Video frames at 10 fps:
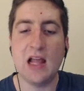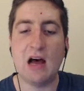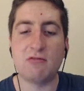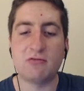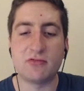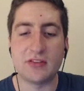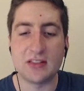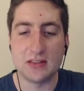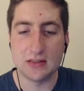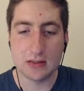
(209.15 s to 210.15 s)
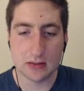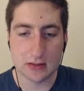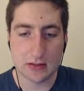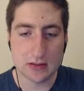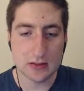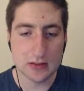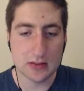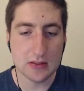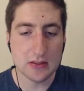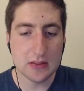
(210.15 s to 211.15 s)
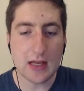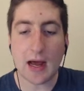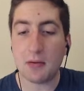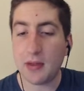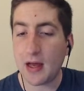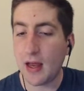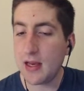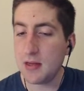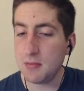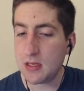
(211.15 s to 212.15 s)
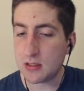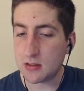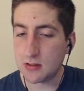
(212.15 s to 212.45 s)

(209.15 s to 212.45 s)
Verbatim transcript: love. Now we are enemies.